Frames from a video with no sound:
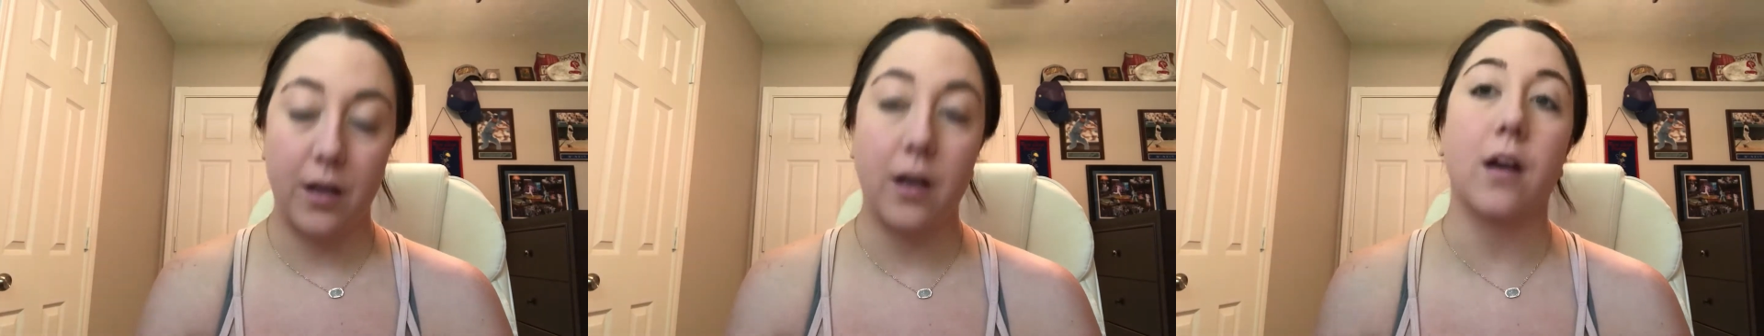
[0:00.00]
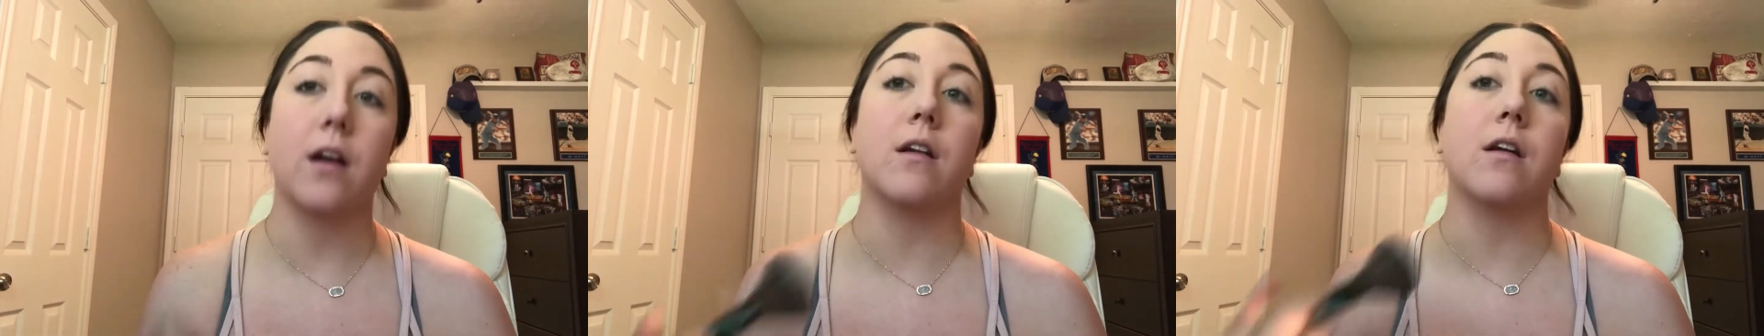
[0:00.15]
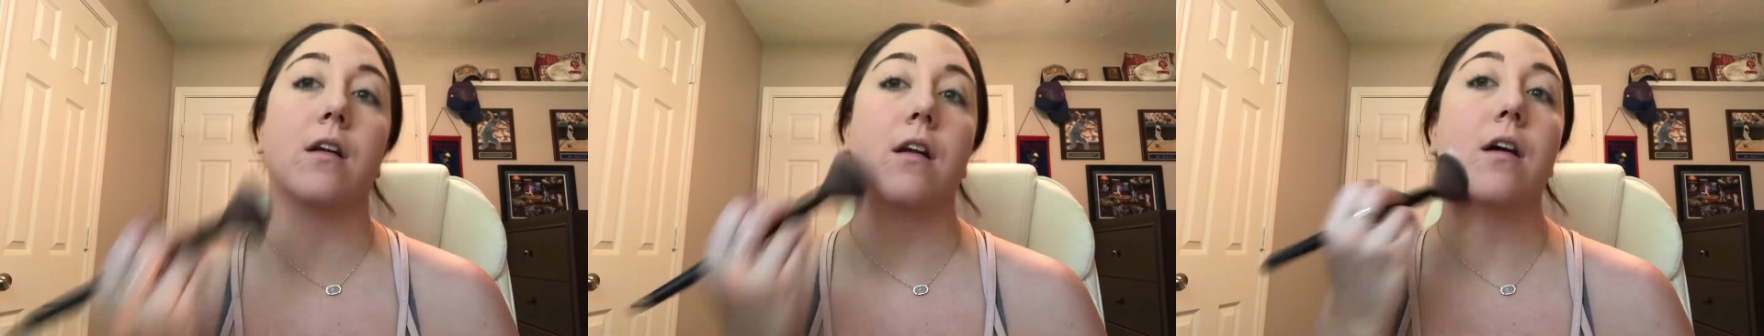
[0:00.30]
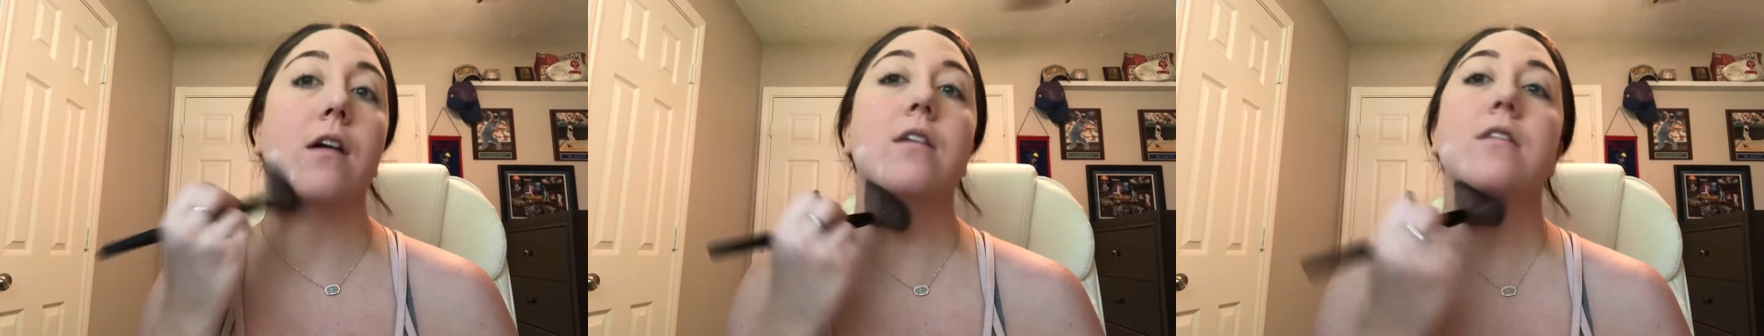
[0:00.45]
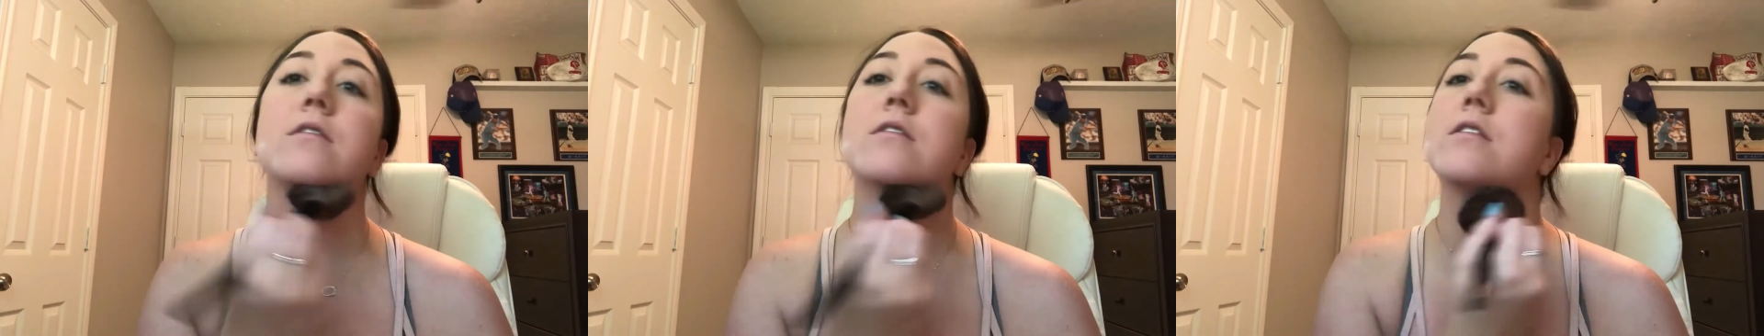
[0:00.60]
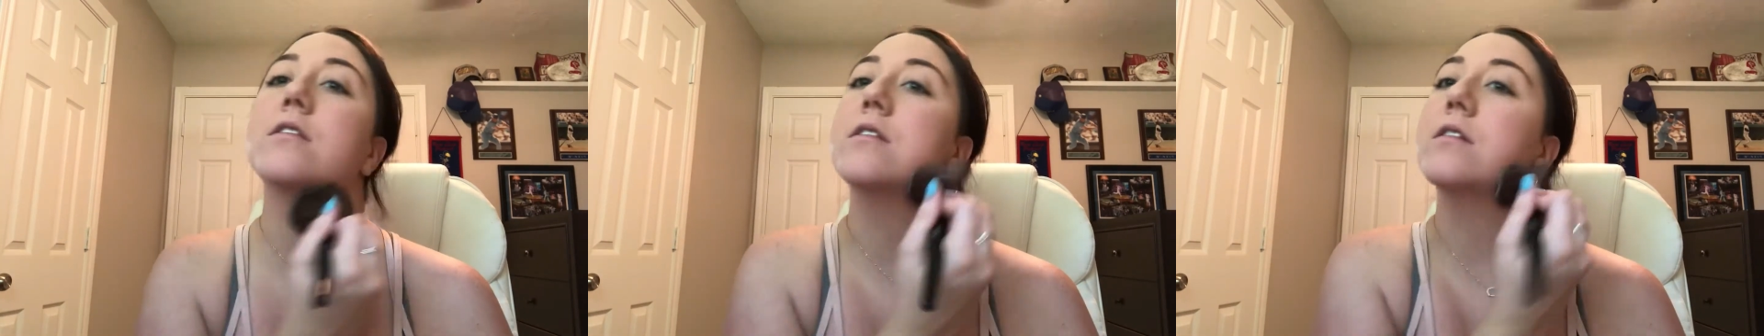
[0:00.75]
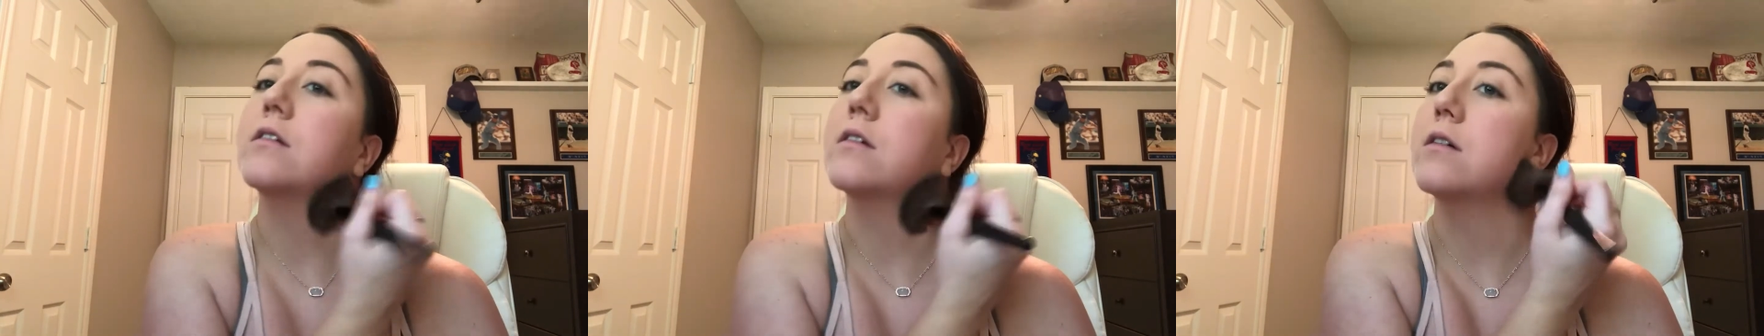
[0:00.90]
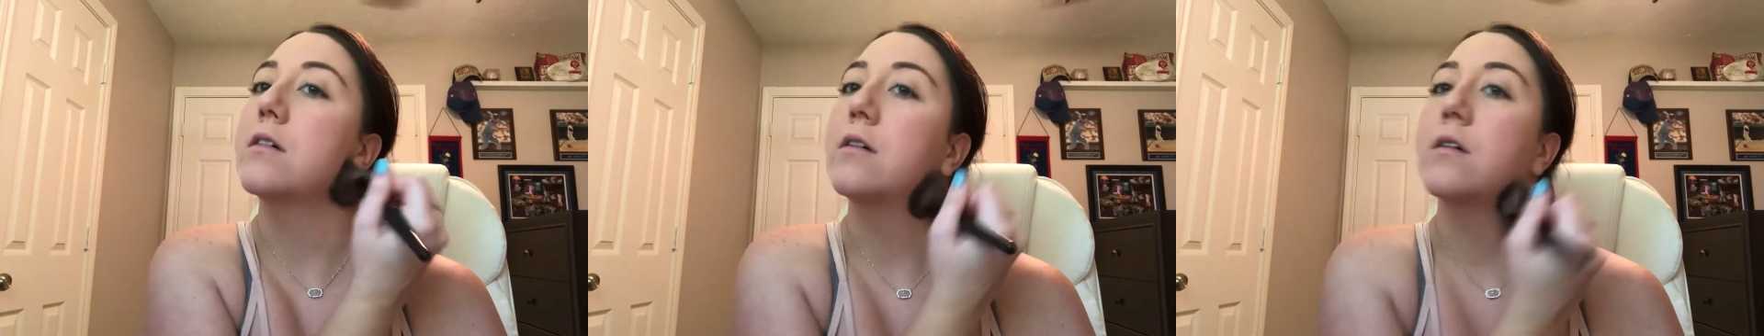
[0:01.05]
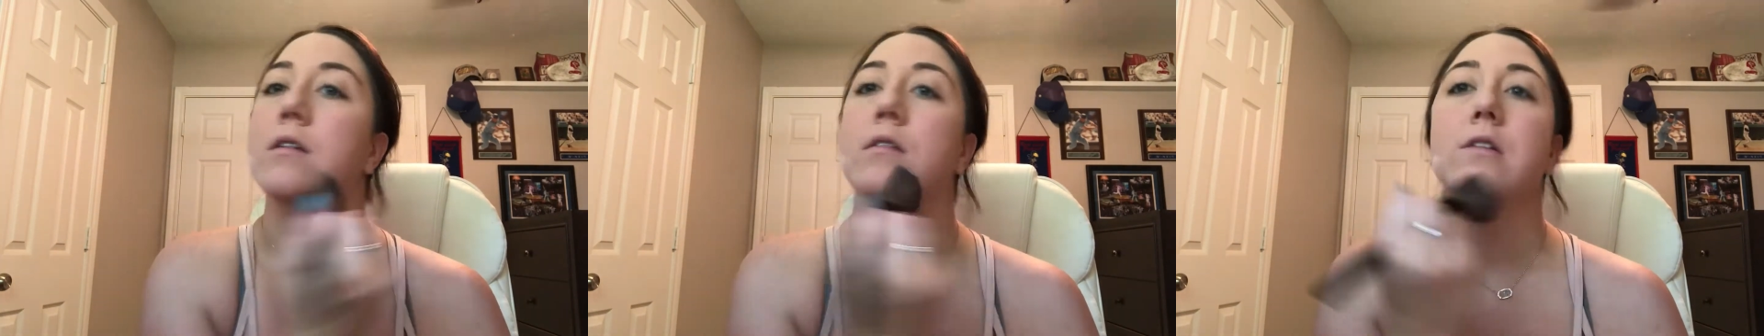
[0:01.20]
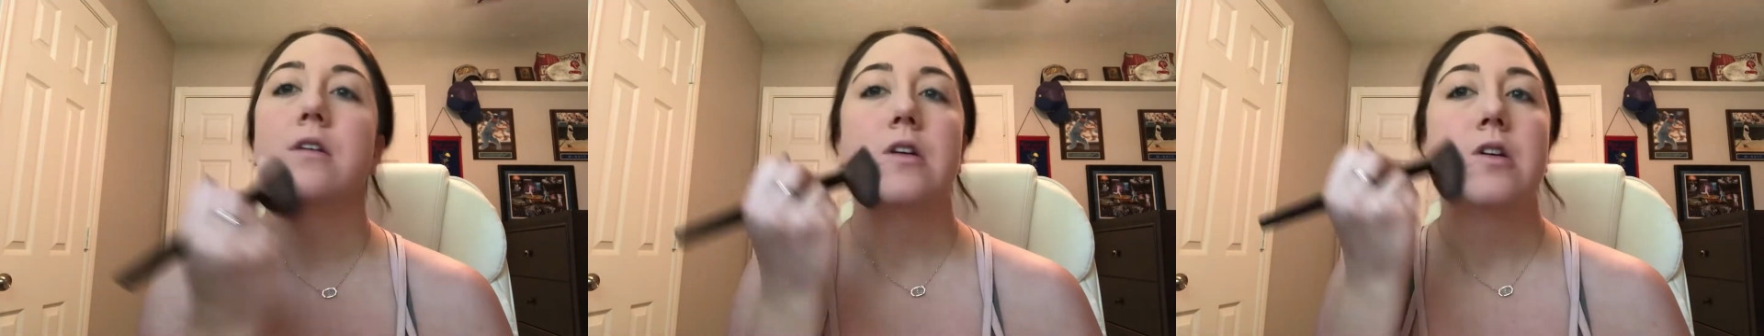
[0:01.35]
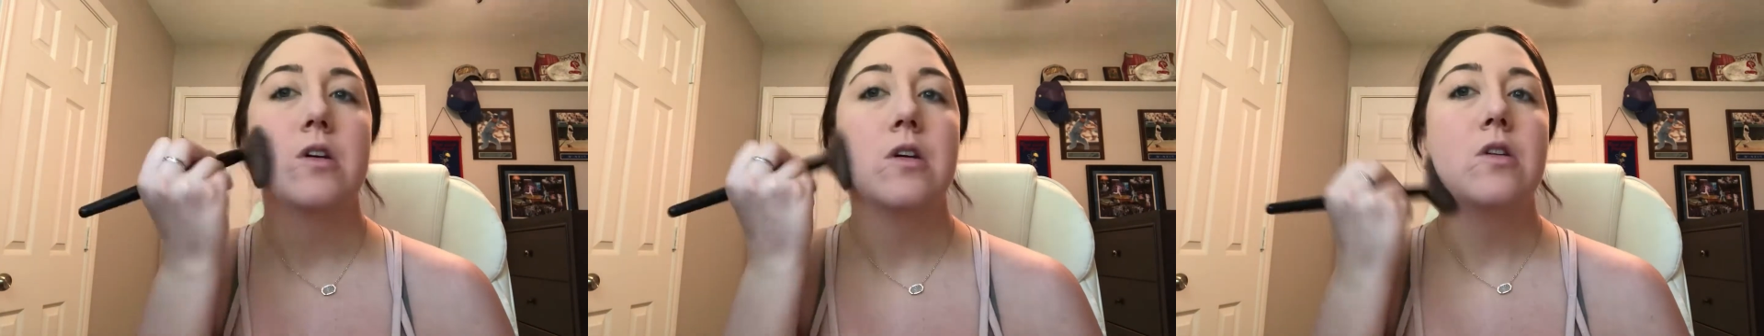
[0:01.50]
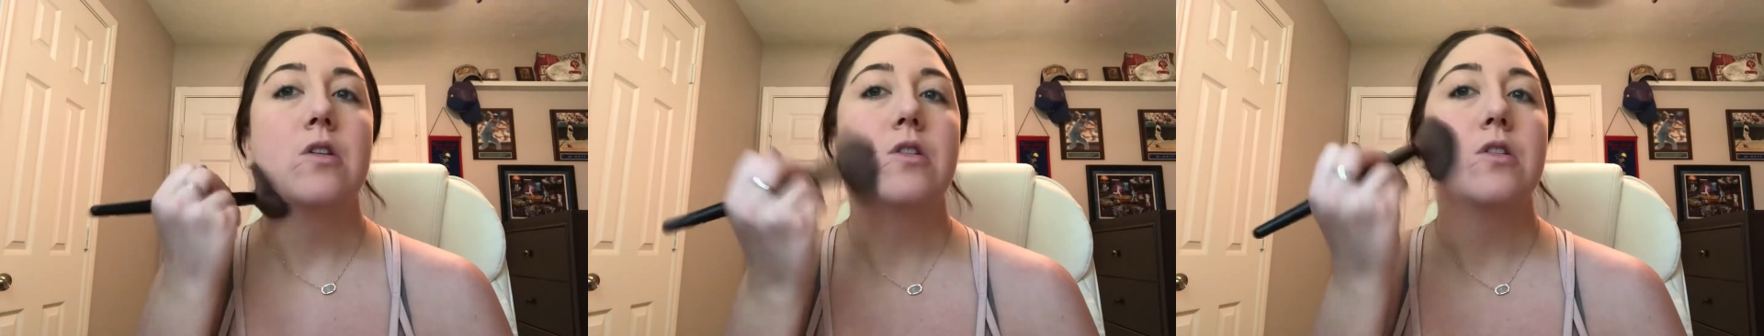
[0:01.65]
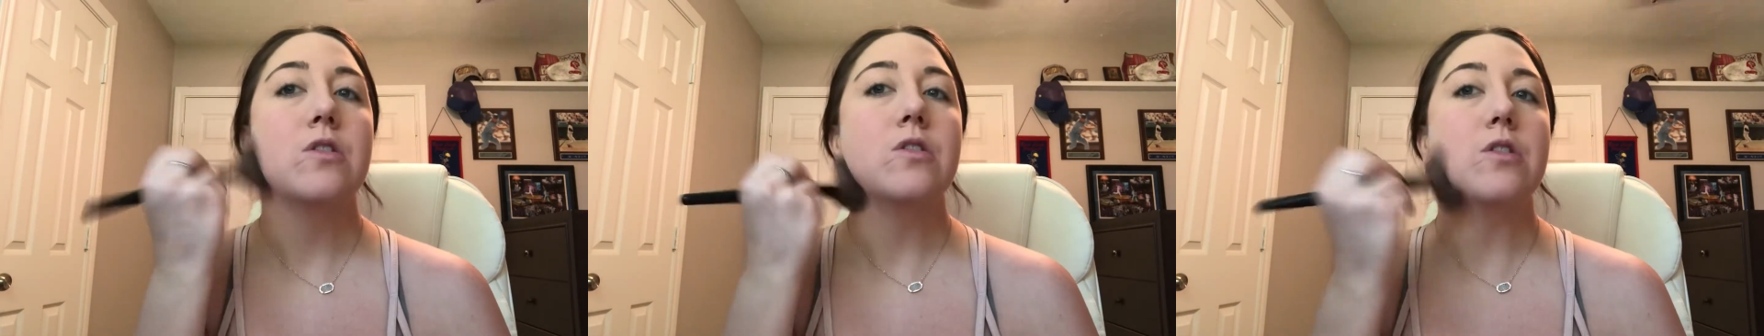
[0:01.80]
cannot.
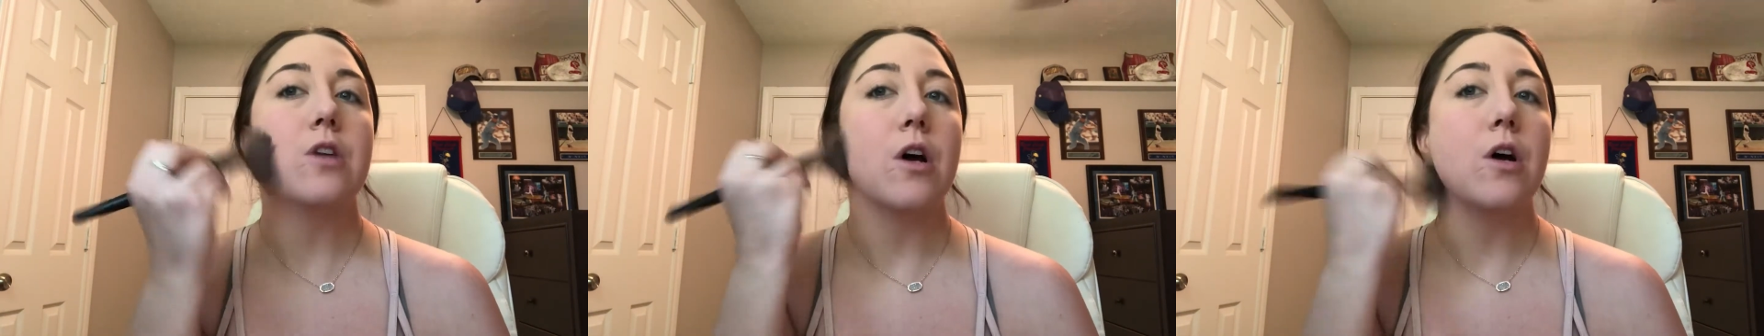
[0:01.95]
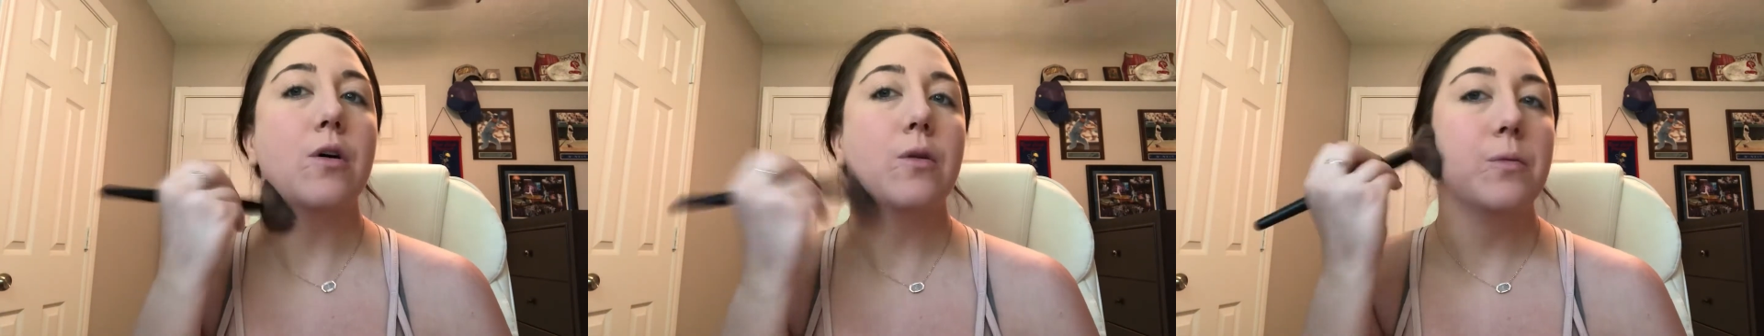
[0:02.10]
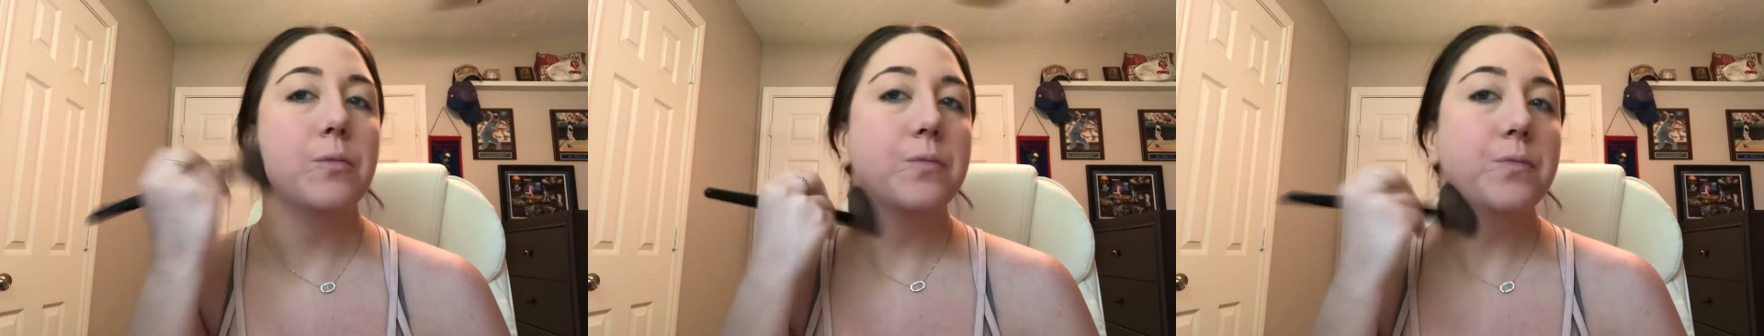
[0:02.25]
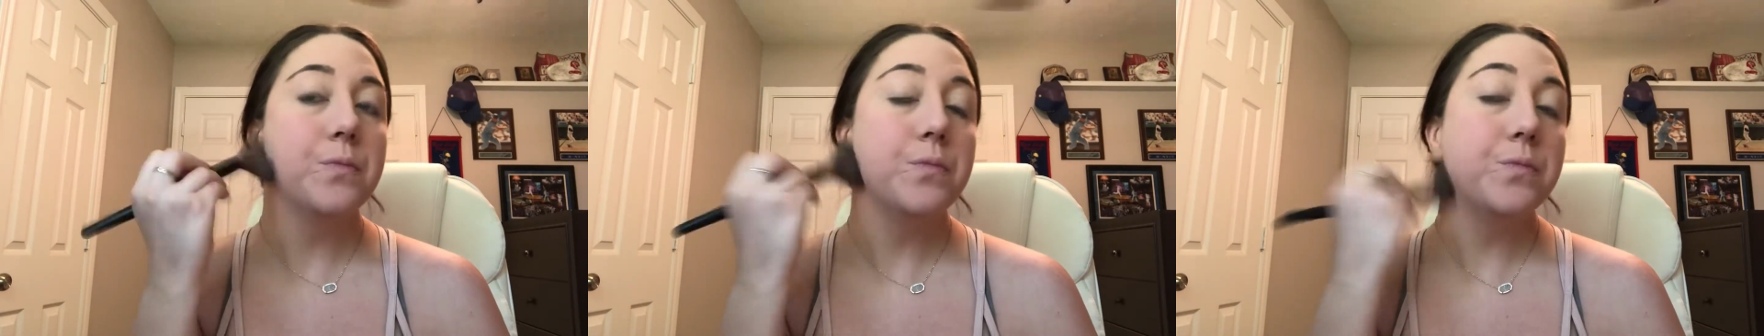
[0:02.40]
So,